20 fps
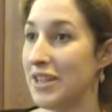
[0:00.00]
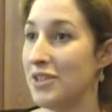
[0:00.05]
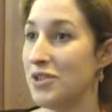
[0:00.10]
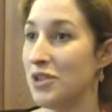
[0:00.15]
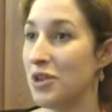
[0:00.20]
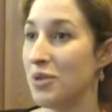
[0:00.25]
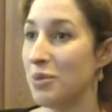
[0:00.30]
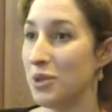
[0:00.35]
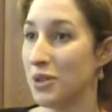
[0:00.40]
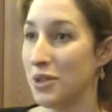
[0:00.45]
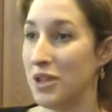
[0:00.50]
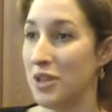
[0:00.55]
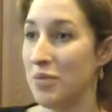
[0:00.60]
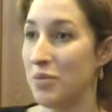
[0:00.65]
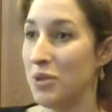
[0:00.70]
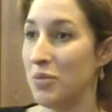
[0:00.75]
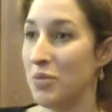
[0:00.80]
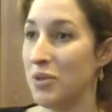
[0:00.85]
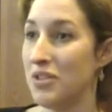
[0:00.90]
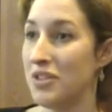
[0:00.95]
job at Hume
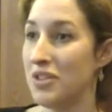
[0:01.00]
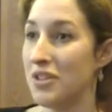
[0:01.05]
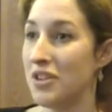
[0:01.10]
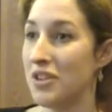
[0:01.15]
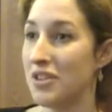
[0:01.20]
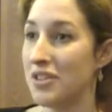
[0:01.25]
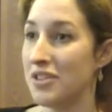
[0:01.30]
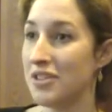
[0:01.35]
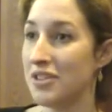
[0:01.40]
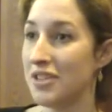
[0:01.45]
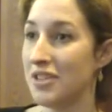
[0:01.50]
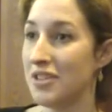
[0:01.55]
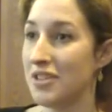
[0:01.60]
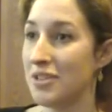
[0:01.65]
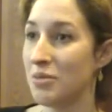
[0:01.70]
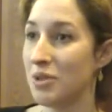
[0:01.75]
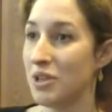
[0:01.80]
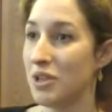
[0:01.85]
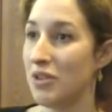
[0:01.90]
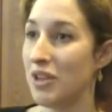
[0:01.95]
Community Garden Centre,
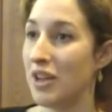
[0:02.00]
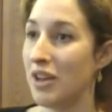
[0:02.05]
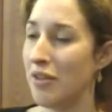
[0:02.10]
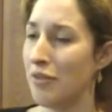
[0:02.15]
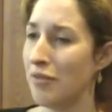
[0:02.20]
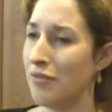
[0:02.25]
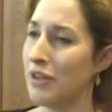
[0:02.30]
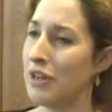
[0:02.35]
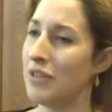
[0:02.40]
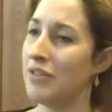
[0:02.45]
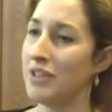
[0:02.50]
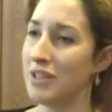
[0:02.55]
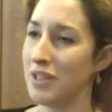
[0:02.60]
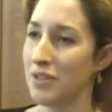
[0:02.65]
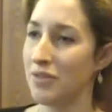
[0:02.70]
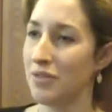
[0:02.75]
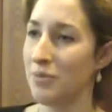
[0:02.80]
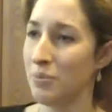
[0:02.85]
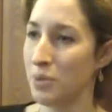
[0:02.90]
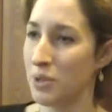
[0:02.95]
where you get a very
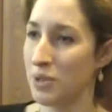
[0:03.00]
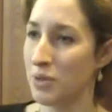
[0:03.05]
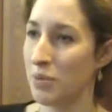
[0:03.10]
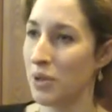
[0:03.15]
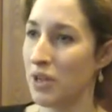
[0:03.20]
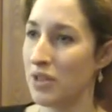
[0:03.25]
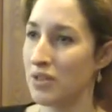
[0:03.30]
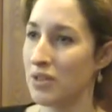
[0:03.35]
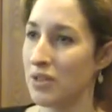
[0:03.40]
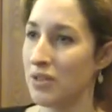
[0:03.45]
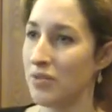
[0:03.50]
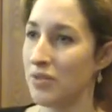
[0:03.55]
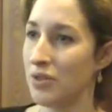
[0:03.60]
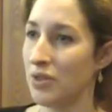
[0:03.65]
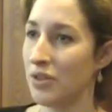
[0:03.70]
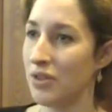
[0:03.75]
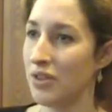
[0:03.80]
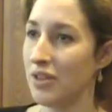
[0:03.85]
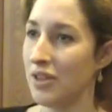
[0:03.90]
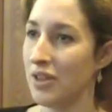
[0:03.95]
different perspective
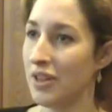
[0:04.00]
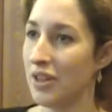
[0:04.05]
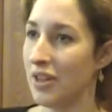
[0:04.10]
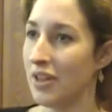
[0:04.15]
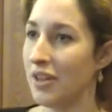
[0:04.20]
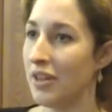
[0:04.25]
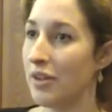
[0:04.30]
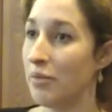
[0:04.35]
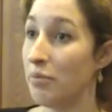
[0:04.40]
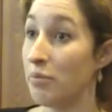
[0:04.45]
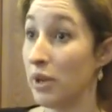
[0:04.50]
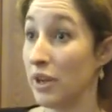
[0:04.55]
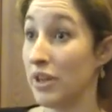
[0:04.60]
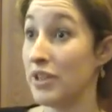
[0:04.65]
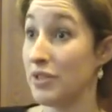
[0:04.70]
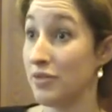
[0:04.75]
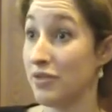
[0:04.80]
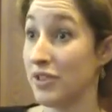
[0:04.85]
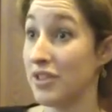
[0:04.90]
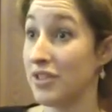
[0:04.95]
on
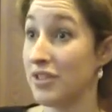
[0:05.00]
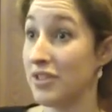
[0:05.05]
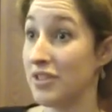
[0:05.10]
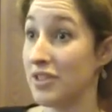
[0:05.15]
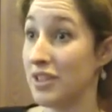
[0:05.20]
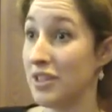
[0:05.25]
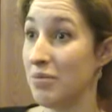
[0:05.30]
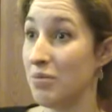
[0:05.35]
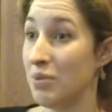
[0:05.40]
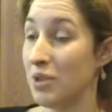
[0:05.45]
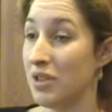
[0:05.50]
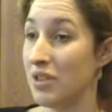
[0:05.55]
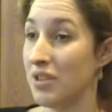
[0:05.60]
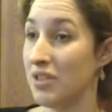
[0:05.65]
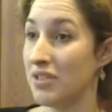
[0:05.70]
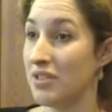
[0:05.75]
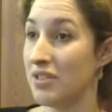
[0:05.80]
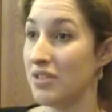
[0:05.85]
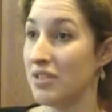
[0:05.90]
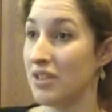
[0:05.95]
biodiversity,
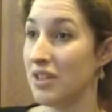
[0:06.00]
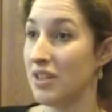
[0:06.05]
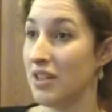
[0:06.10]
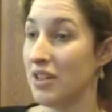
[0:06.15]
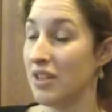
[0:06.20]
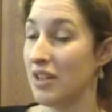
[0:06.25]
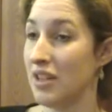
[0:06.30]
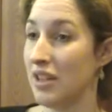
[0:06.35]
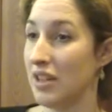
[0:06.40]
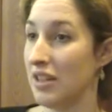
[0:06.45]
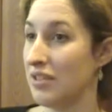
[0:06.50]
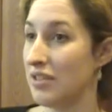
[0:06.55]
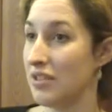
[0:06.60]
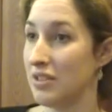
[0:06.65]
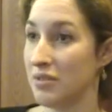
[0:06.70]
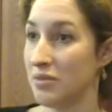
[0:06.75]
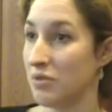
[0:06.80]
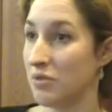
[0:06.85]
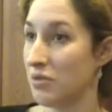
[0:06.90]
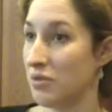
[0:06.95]
because it's a